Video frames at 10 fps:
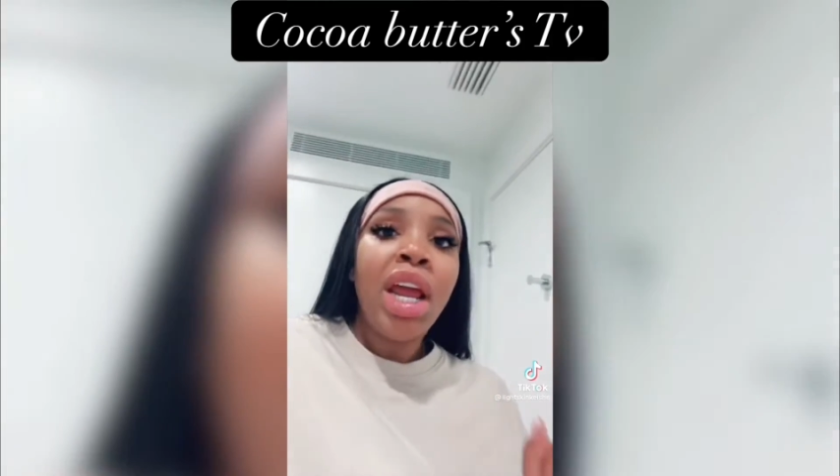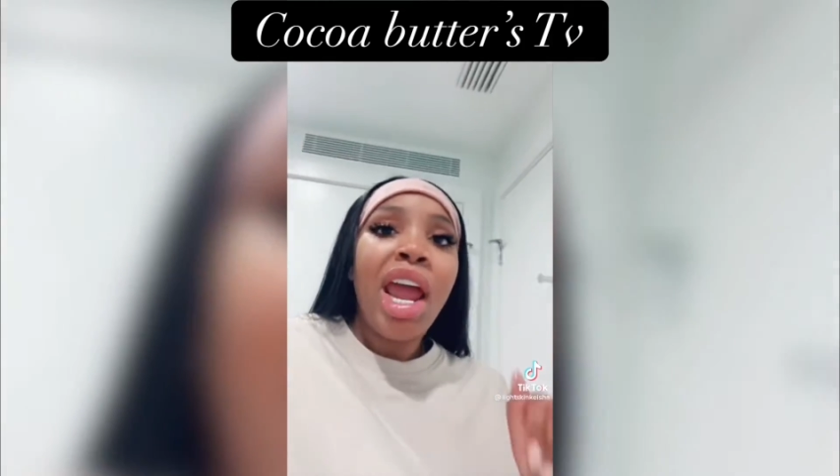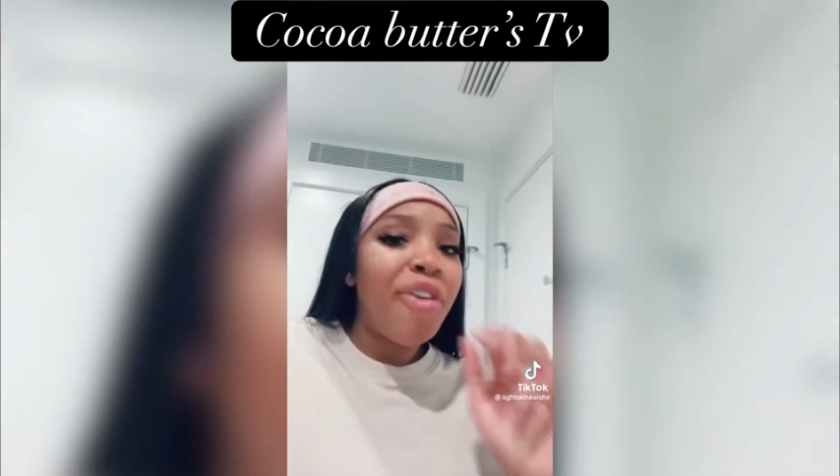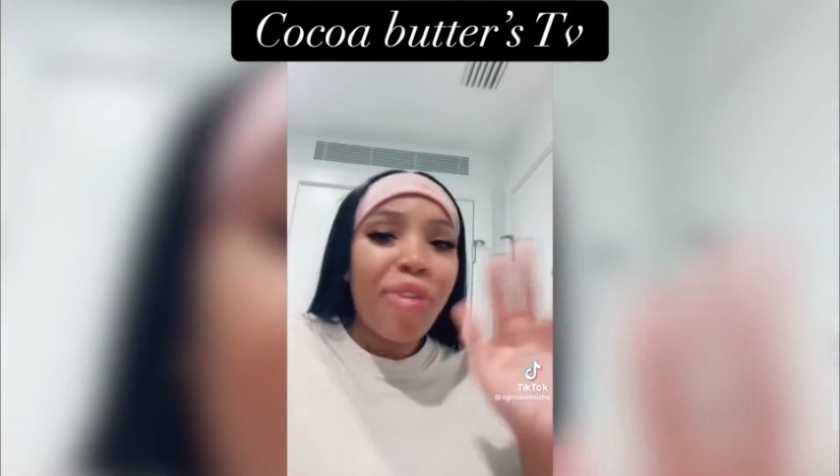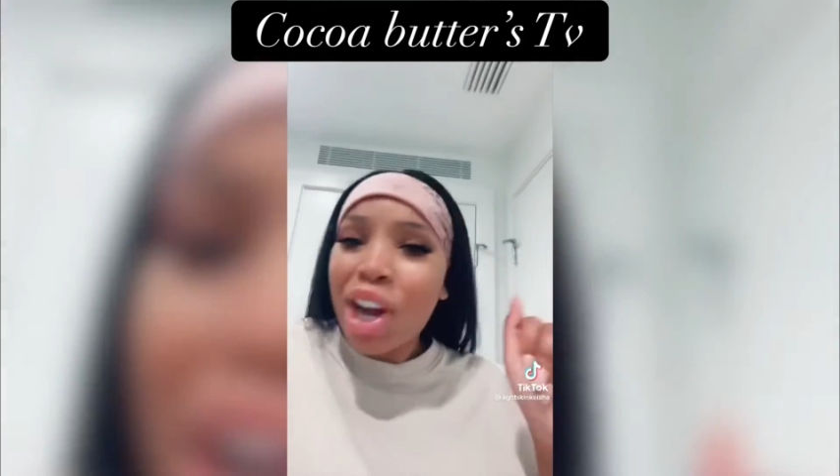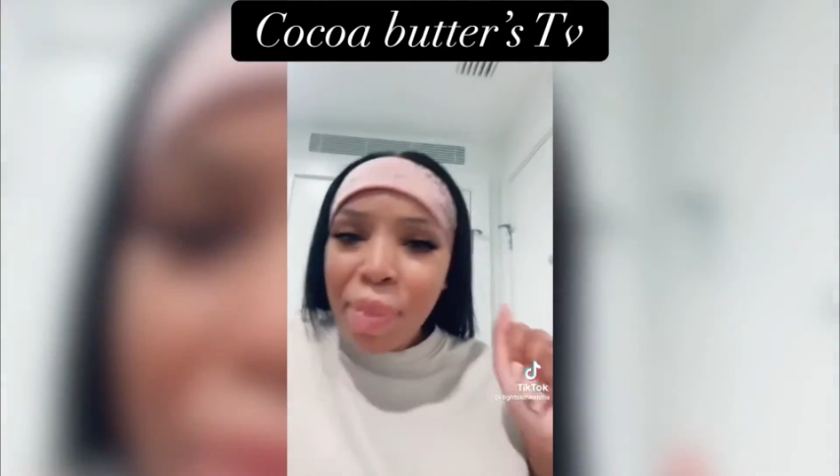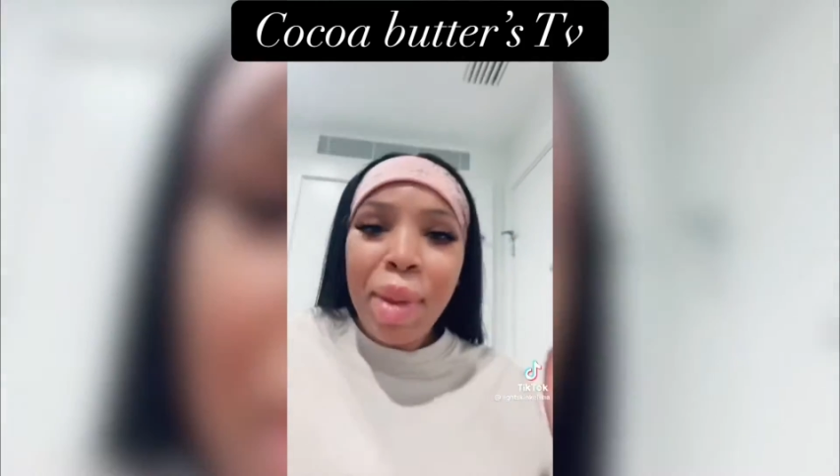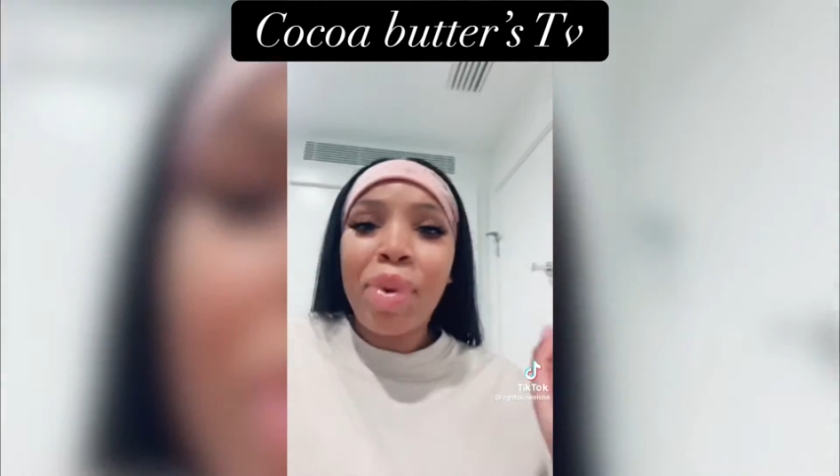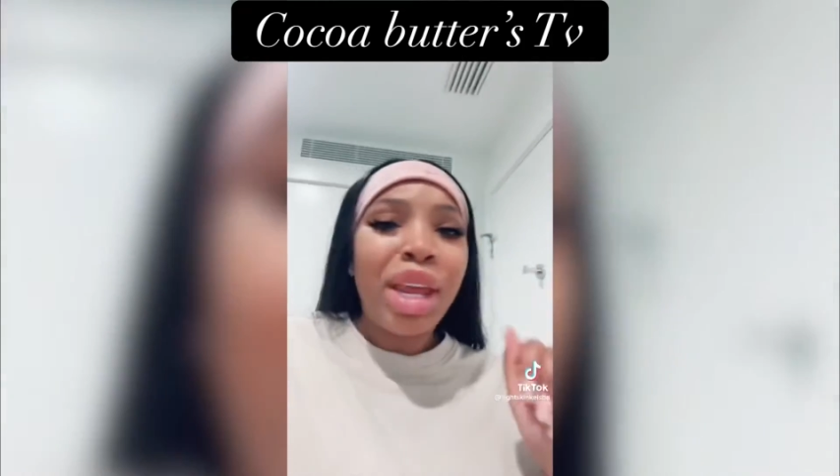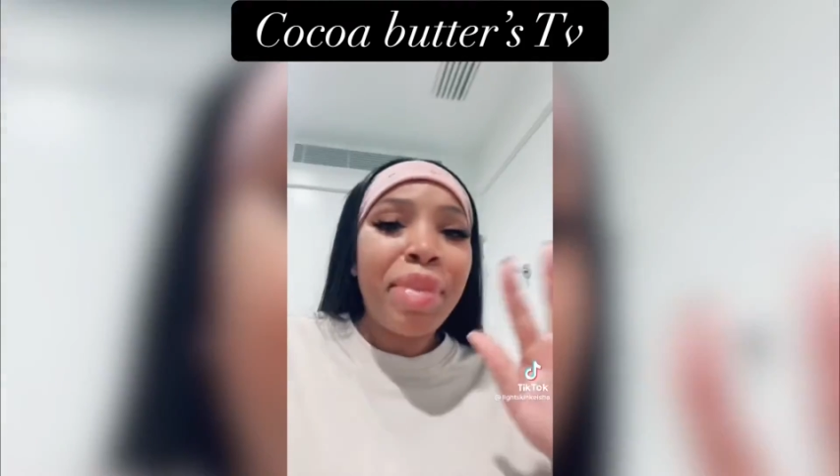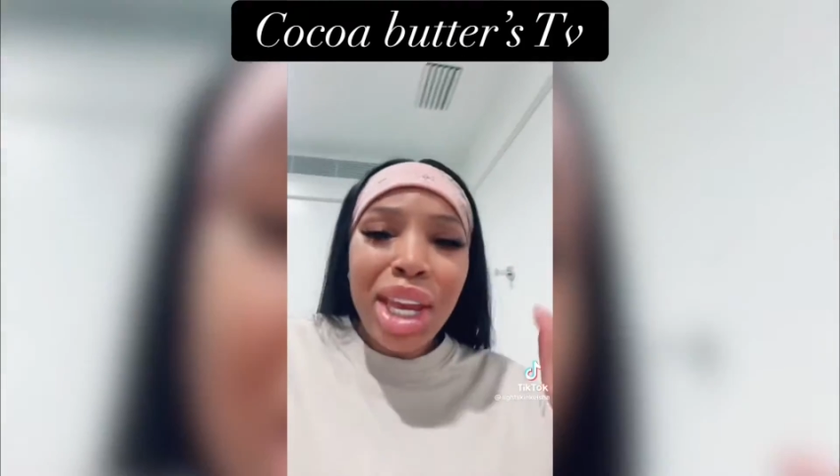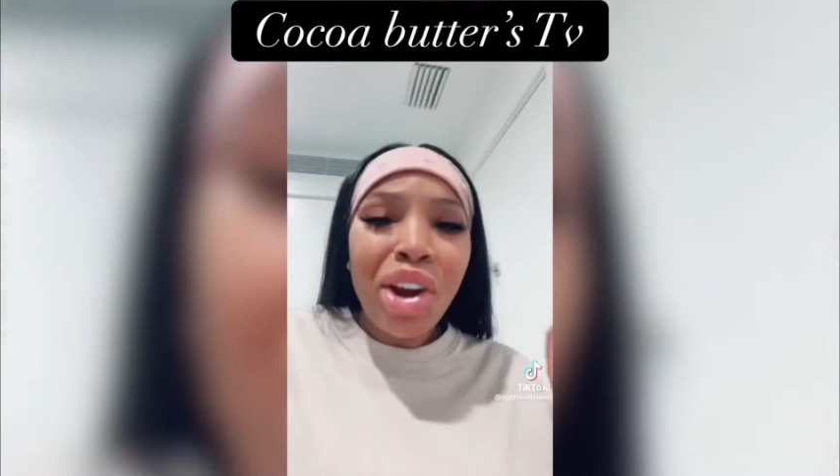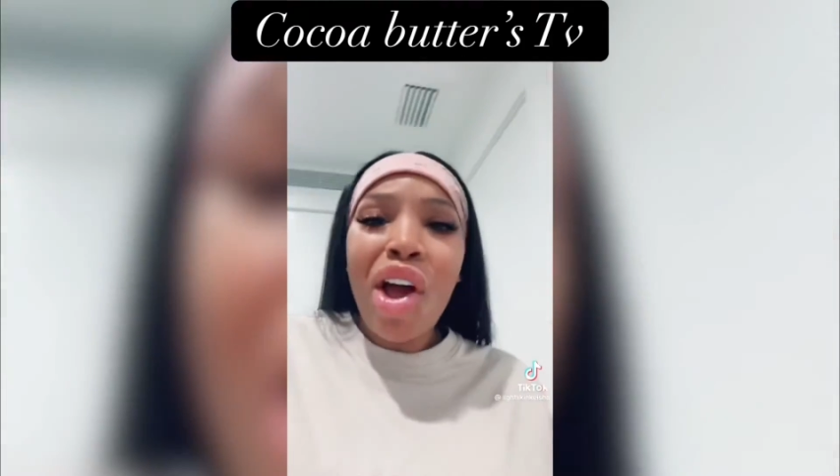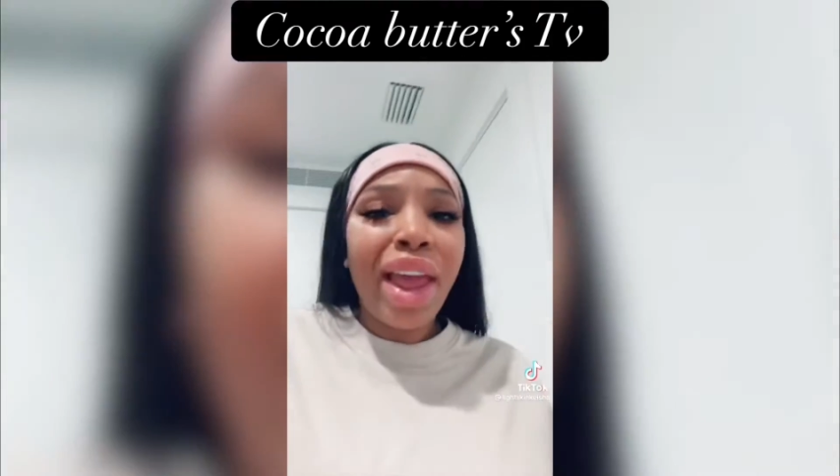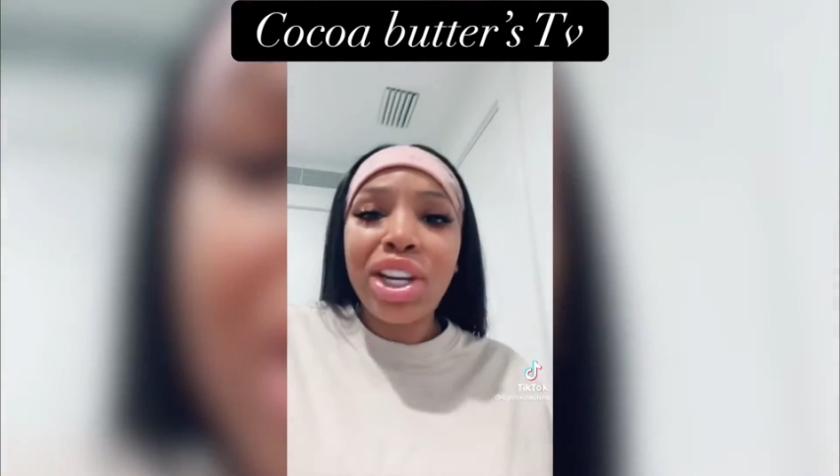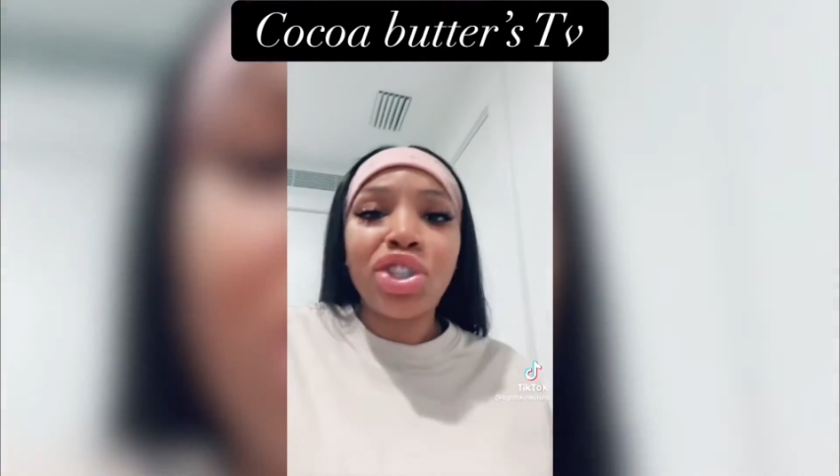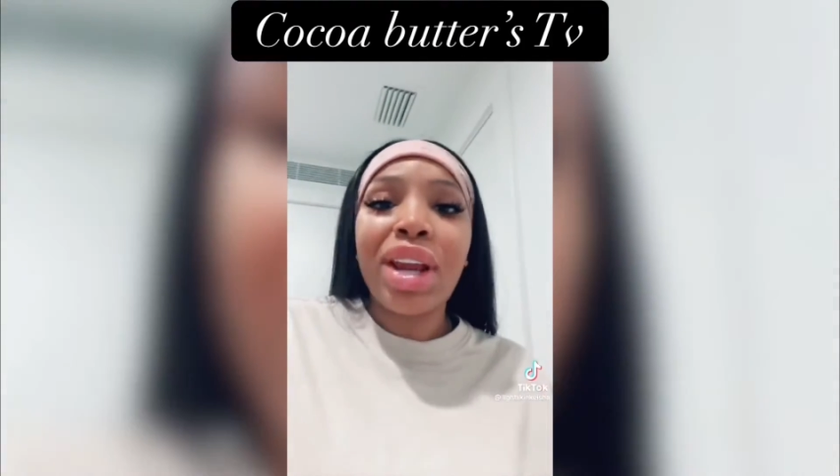in front of people and being all extra